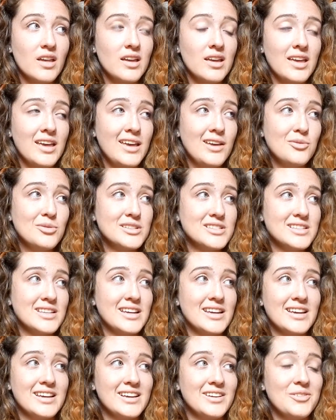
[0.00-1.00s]
He was
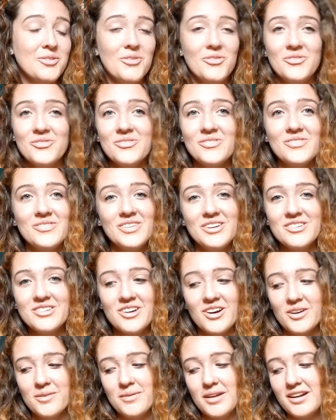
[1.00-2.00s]
like, well, we were
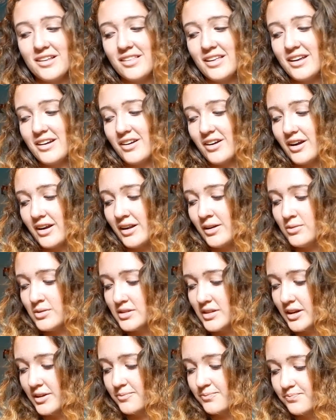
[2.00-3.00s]
talking about it later, and he was
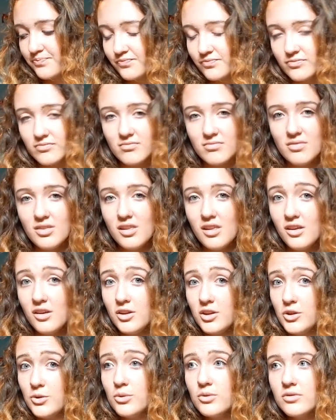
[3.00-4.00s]
like,
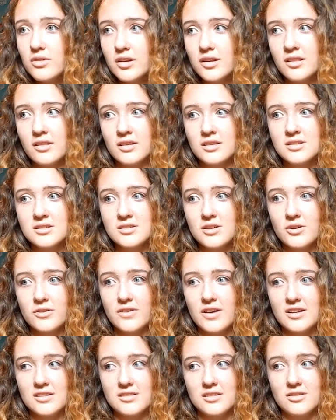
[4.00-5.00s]
you were running like so
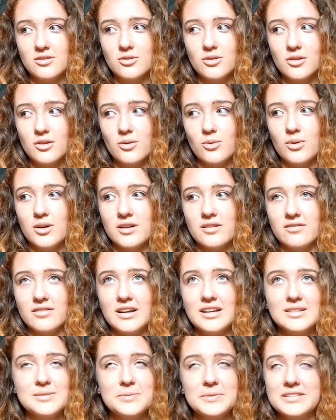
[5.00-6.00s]
fast, like you could have won a
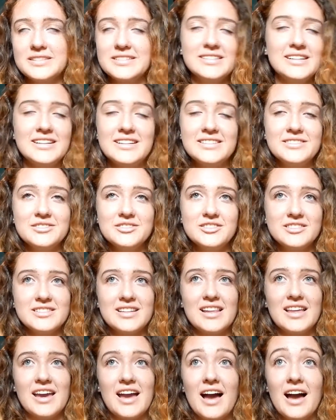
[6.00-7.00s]
race, but just
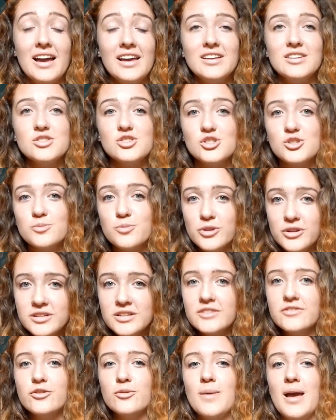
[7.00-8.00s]
like I
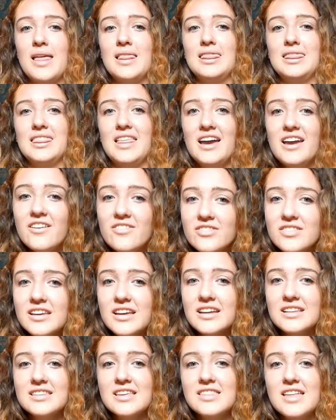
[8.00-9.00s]
sprinted for my life to
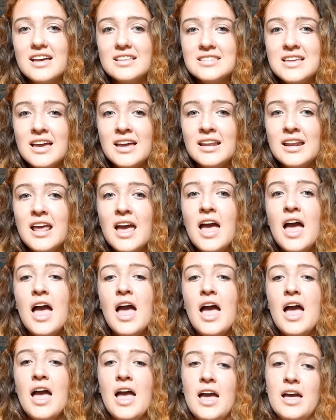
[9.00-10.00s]
get to that tent,
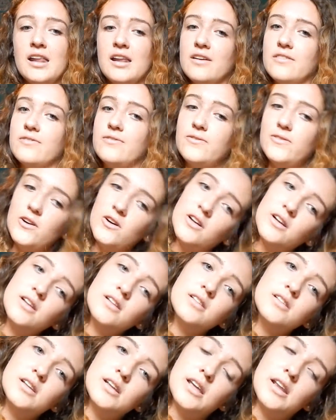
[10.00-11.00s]
and I
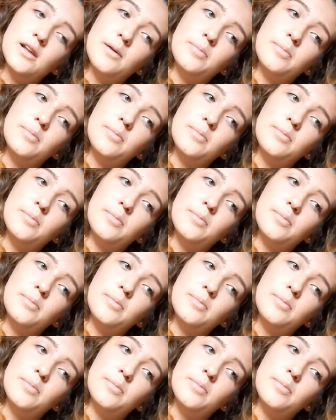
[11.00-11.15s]
fought to get a